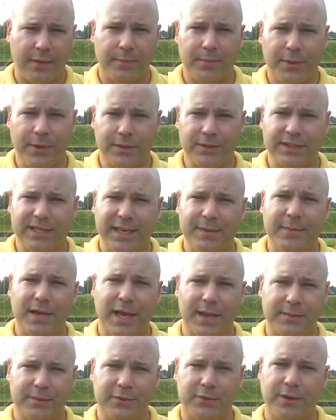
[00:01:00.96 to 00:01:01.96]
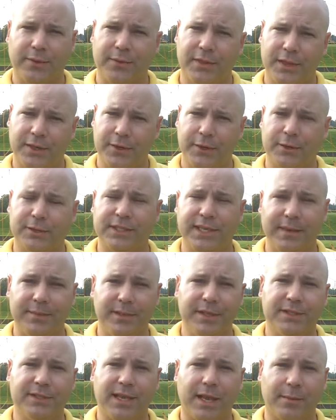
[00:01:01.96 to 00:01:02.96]
to build team chemistry within your team
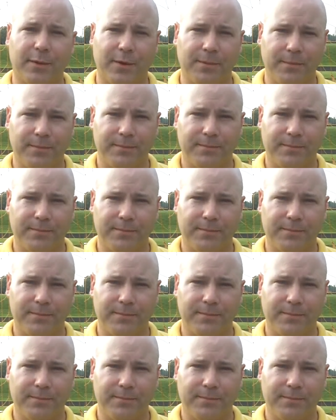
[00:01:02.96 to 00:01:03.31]
this summer.